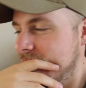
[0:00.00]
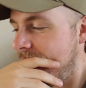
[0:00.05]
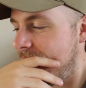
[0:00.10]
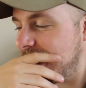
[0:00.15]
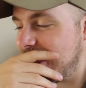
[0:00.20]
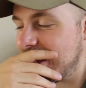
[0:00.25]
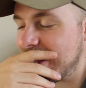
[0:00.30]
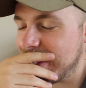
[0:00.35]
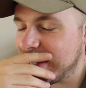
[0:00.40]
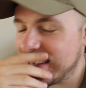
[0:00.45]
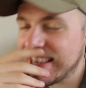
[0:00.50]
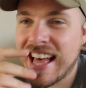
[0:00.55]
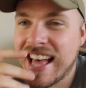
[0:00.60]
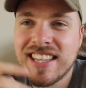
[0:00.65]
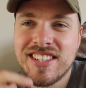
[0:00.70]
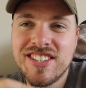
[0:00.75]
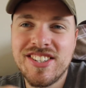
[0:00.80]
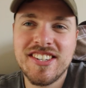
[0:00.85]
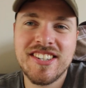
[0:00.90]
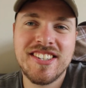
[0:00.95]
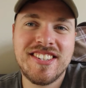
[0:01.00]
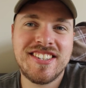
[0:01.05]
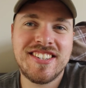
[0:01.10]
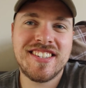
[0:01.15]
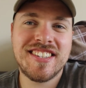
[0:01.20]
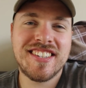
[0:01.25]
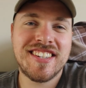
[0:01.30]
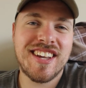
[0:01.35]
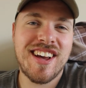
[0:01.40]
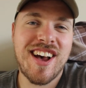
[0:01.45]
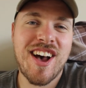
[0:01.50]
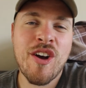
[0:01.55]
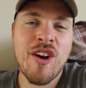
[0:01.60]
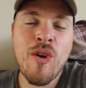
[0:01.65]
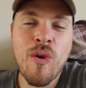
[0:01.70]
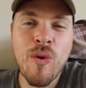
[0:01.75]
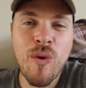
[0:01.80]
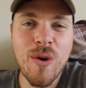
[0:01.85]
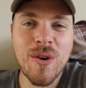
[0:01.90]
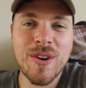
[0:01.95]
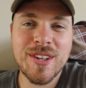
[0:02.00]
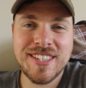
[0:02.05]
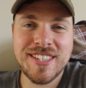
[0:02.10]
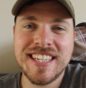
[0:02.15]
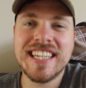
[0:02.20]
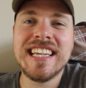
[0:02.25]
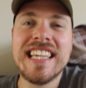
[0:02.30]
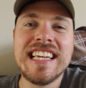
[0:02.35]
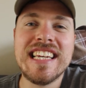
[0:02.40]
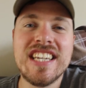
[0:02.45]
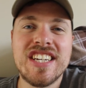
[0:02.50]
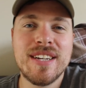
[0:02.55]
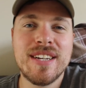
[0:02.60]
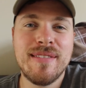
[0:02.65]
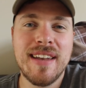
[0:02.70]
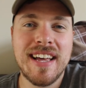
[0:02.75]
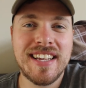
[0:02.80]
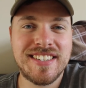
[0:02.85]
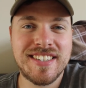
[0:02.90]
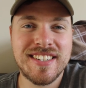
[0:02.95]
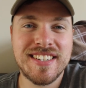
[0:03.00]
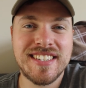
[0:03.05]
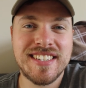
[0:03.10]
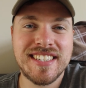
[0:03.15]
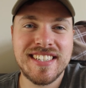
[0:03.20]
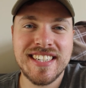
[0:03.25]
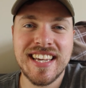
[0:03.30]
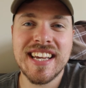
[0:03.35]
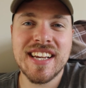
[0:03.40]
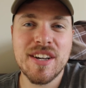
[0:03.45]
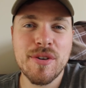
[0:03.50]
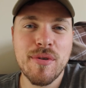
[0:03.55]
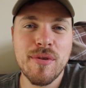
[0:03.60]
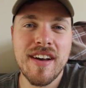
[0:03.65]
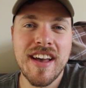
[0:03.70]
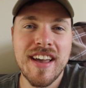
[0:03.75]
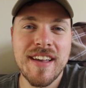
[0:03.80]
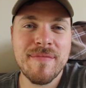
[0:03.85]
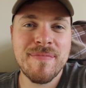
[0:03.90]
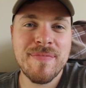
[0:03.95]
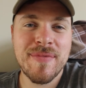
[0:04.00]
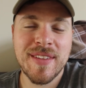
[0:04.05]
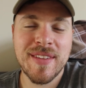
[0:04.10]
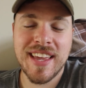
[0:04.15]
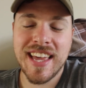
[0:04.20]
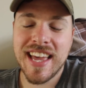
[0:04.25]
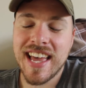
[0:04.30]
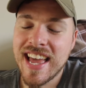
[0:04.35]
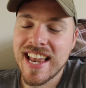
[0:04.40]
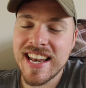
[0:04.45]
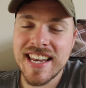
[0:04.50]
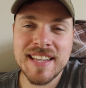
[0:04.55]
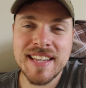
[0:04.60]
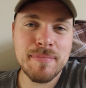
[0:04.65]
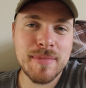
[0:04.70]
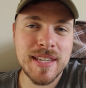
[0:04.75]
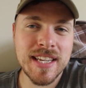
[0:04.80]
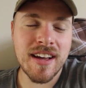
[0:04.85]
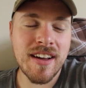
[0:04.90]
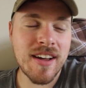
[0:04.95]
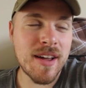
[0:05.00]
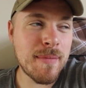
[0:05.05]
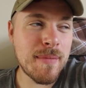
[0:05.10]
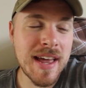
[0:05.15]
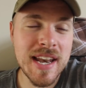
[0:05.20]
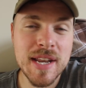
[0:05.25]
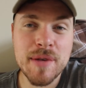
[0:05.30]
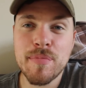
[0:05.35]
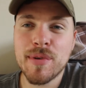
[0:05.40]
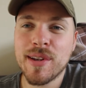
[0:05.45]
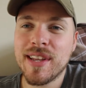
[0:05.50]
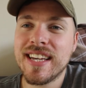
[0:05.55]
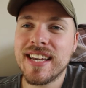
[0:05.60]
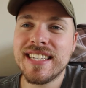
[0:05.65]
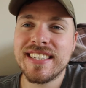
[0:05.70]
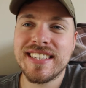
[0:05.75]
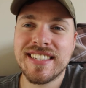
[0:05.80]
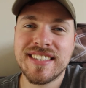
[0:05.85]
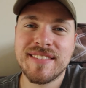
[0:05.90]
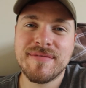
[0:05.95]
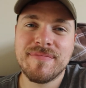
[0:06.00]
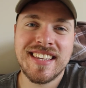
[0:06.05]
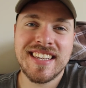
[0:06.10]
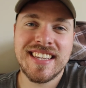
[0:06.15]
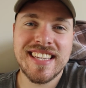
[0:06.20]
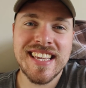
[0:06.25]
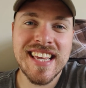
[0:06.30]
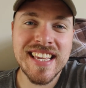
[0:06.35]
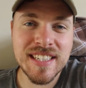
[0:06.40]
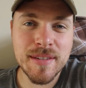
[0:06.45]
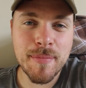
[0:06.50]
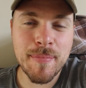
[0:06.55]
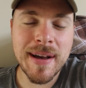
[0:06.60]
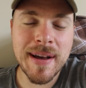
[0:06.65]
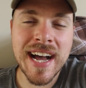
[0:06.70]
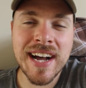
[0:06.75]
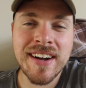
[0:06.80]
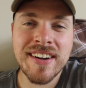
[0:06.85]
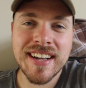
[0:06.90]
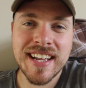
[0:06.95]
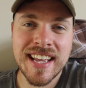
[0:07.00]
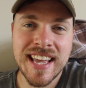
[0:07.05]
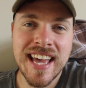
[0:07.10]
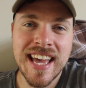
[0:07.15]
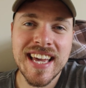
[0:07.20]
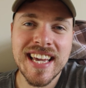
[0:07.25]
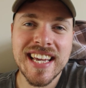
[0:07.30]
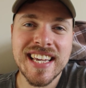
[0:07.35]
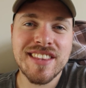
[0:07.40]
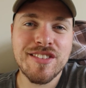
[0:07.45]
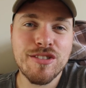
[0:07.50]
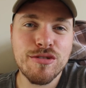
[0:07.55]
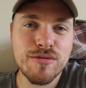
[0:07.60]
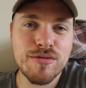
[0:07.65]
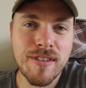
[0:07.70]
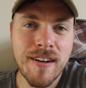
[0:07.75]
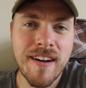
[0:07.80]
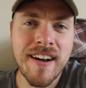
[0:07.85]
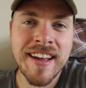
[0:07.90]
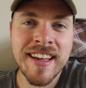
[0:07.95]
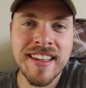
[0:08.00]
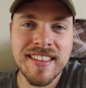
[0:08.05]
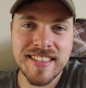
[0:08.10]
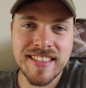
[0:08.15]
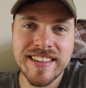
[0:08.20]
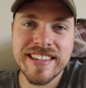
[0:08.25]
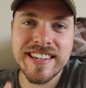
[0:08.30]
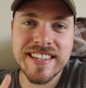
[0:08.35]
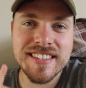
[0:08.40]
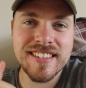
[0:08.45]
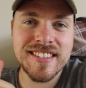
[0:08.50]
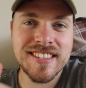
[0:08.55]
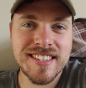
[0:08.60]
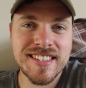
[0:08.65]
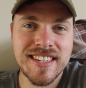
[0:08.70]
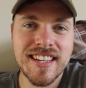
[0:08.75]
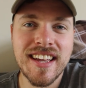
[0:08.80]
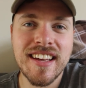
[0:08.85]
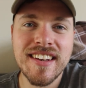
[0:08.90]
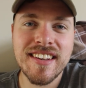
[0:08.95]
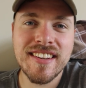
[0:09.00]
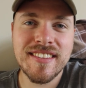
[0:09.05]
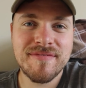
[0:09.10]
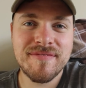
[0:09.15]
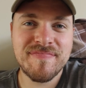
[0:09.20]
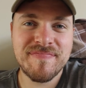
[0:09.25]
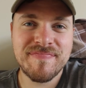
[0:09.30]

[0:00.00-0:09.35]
I think that's just a quality leadership lesson to take away anytime, any place. It's about getting the right things done.